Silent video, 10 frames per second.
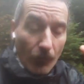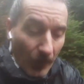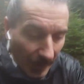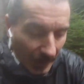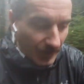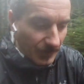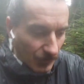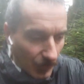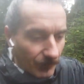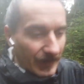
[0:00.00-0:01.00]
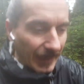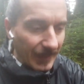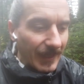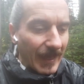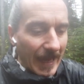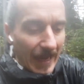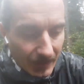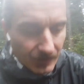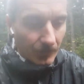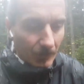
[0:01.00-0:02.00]
ways of getting a
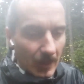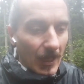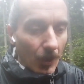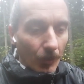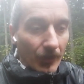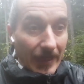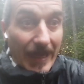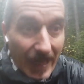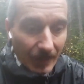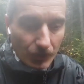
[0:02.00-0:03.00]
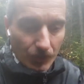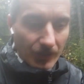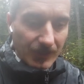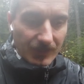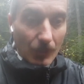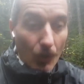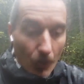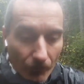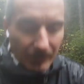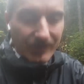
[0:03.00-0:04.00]
handle on anxious
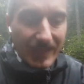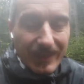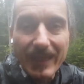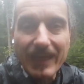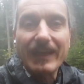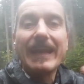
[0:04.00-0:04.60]
overthinking.